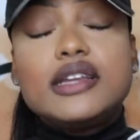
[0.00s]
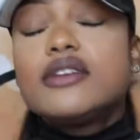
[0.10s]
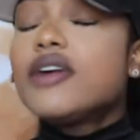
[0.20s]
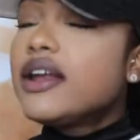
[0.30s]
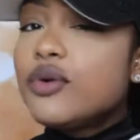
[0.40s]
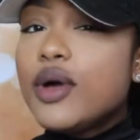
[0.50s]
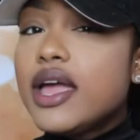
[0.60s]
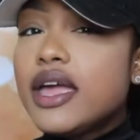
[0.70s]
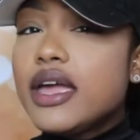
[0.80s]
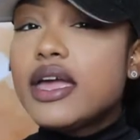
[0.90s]
eat it right
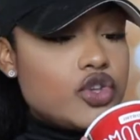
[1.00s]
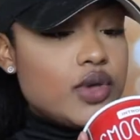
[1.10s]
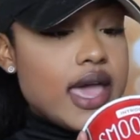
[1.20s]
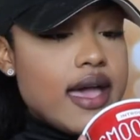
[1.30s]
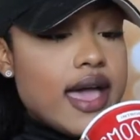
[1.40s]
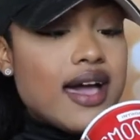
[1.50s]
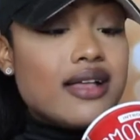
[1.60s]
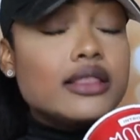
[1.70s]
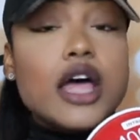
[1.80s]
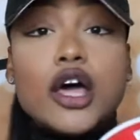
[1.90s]
away. So yeah, I
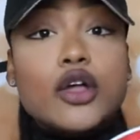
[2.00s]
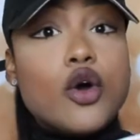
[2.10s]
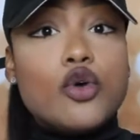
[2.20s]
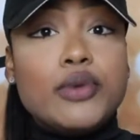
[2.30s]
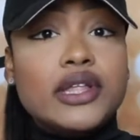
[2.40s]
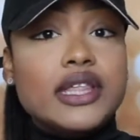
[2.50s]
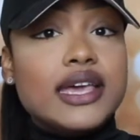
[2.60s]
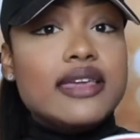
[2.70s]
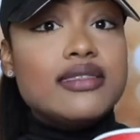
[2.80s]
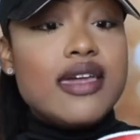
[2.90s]
got a lot of almond.
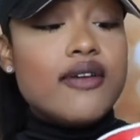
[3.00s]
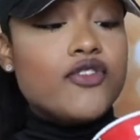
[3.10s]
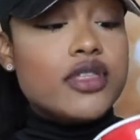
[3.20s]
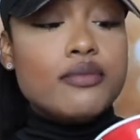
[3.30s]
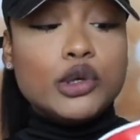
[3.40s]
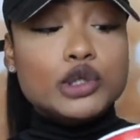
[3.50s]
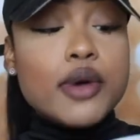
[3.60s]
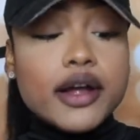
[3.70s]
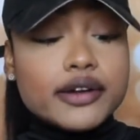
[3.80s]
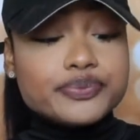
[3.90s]
Like, I think for the most
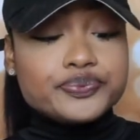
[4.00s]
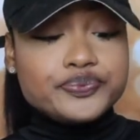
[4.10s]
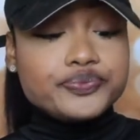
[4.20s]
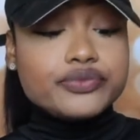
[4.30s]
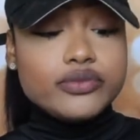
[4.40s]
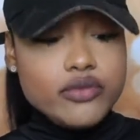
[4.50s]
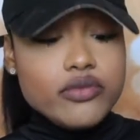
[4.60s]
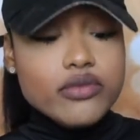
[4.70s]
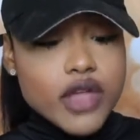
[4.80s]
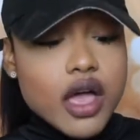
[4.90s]
part,
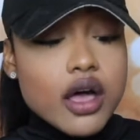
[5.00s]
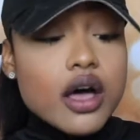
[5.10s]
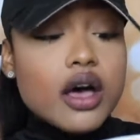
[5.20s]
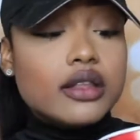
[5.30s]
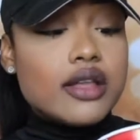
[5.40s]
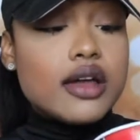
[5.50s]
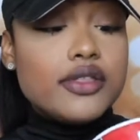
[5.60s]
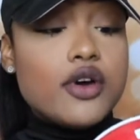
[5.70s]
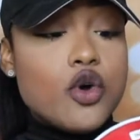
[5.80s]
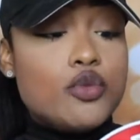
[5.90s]
a lot
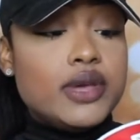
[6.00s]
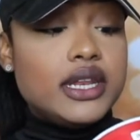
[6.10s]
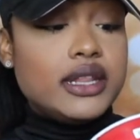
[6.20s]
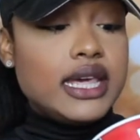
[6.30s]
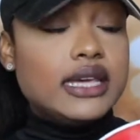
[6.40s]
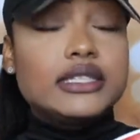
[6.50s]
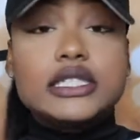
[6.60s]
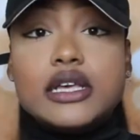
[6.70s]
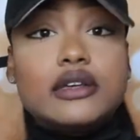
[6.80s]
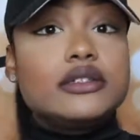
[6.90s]
of the almond like
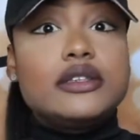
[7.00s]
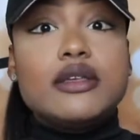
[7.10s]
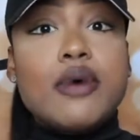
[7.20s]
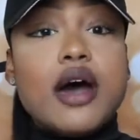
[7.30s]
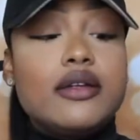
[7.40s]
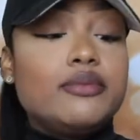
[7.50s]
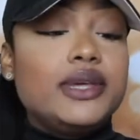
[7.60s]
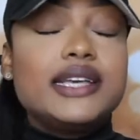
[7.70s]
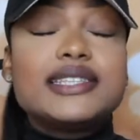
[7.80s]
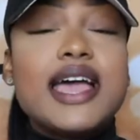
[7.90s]
sunk to the bottom
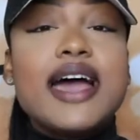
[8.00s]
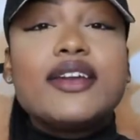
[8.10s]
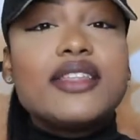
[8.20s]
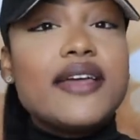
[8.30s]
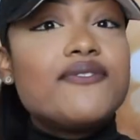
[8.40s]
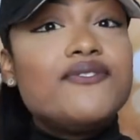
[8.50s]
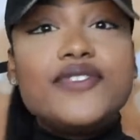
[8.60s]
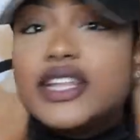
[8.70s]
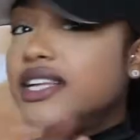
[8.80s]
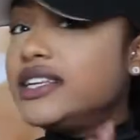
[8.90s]
because I had her like
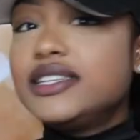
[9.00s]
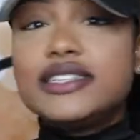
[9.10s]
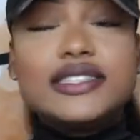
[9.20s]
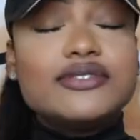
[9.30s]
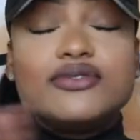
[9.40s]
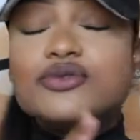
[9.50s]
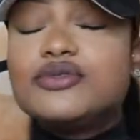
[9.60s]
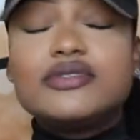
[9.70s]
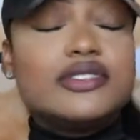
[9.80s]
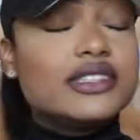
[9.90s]
fill it
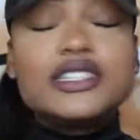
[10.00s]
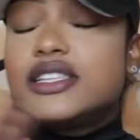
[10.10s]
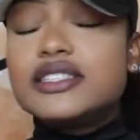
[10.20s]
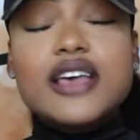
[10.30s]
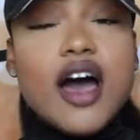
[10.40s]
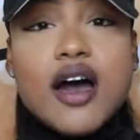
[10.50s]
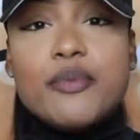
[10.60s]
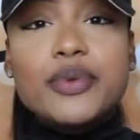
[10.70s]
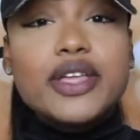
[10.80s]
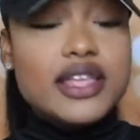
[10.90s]
to the top,